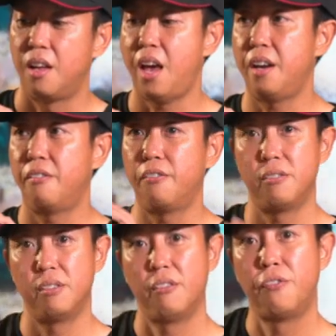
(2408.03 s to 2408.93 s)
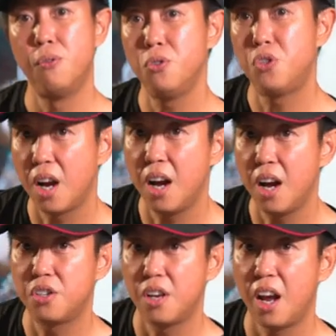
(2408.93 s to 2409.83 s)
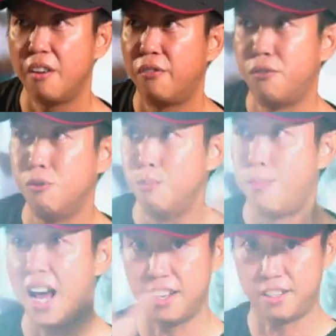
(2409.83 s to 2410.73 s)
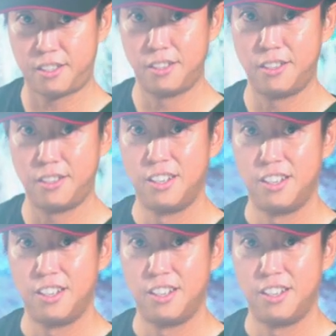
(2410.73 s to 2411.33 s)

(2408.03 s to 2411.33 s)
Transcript: and full blast,